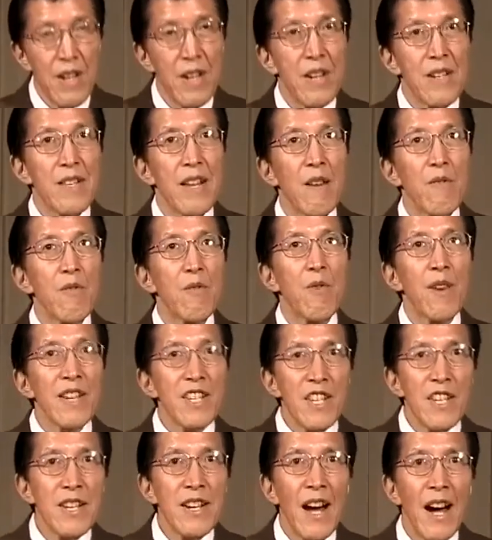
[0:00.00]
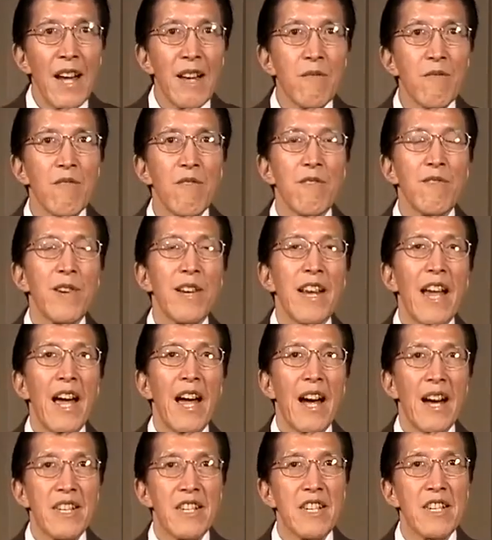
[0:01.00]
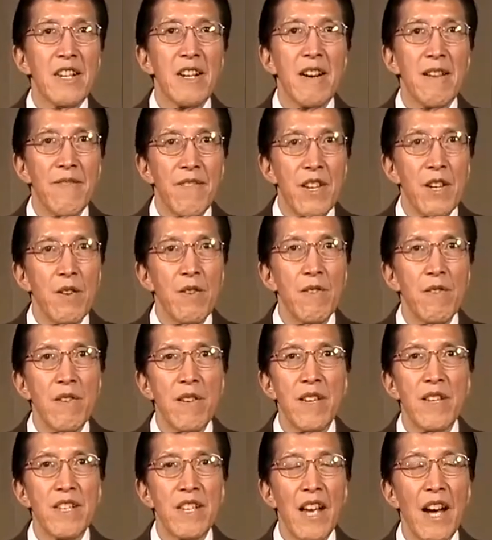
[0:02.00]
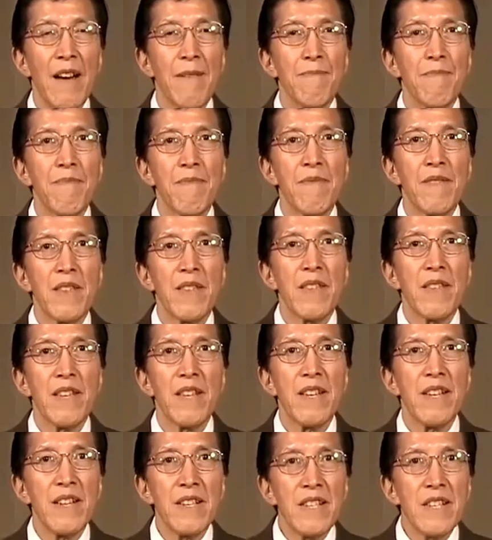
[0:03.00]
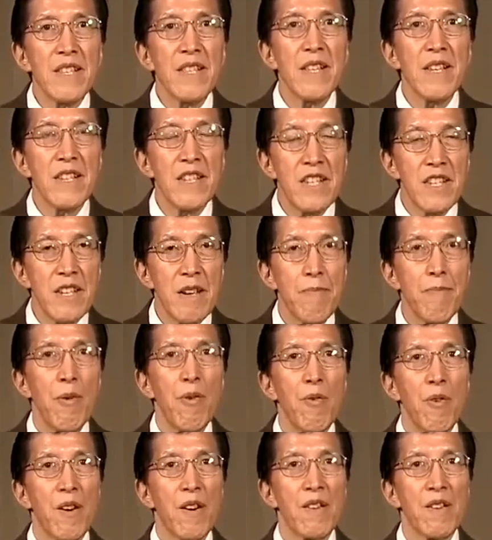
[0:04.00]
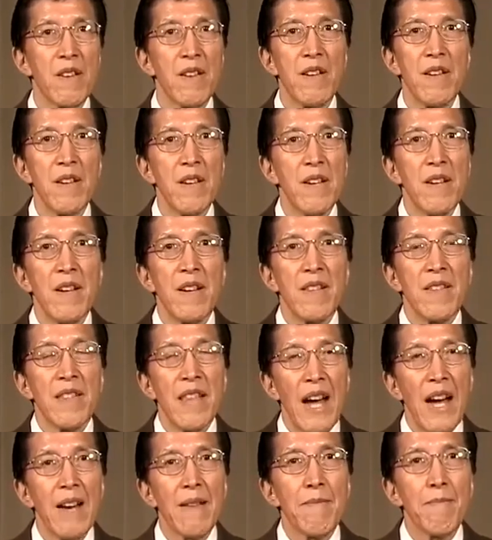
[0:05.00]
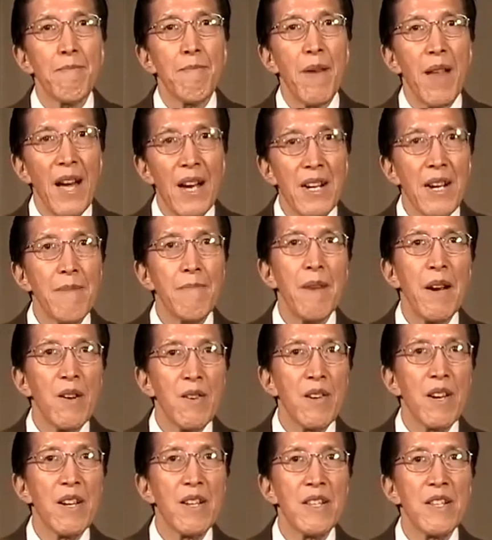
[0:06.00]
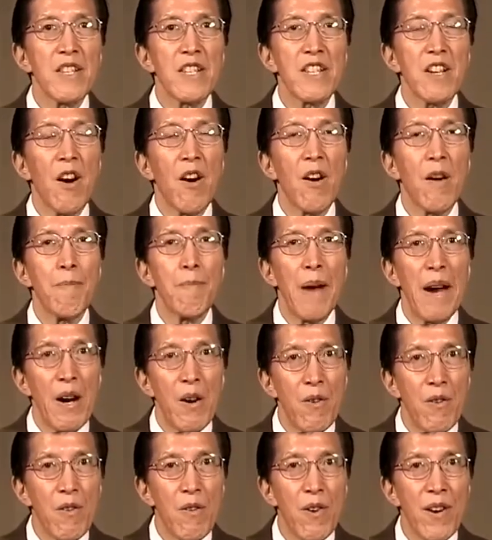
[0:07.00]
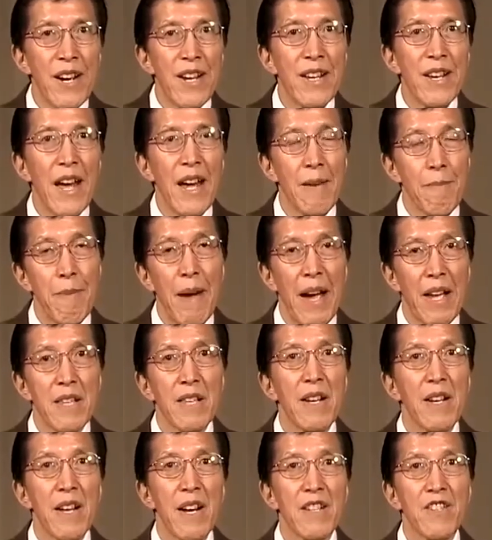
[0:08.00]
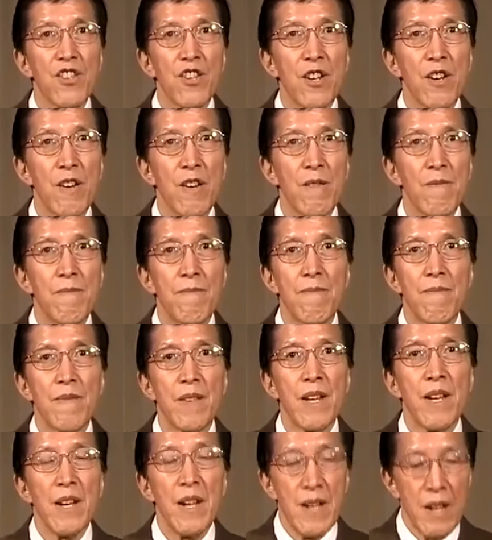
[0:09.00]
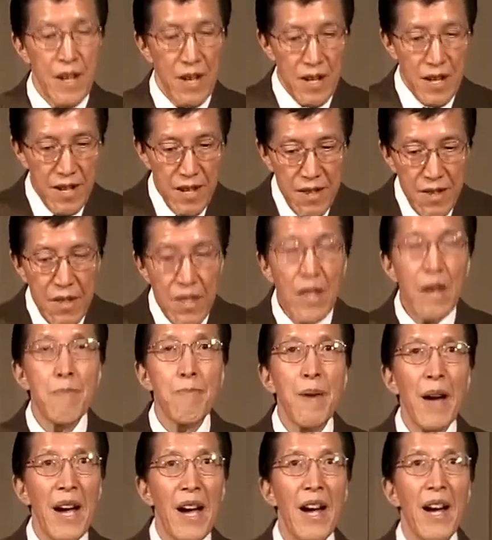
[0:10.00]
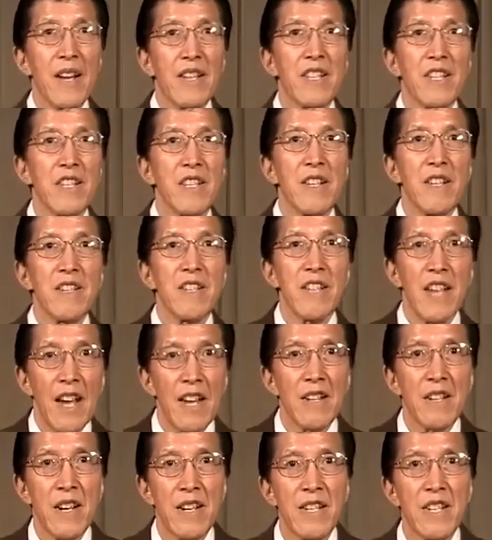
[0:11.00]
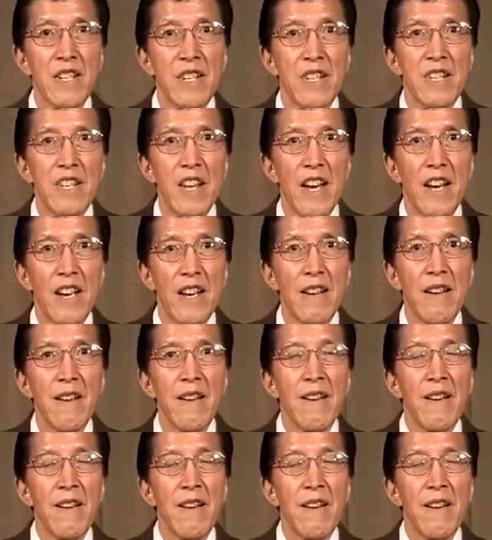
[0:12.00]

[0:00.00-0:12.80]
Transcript: Now, the question I would ask of you is that, is this support that black Americans are paranoid and pathological? In the past, sadly to say,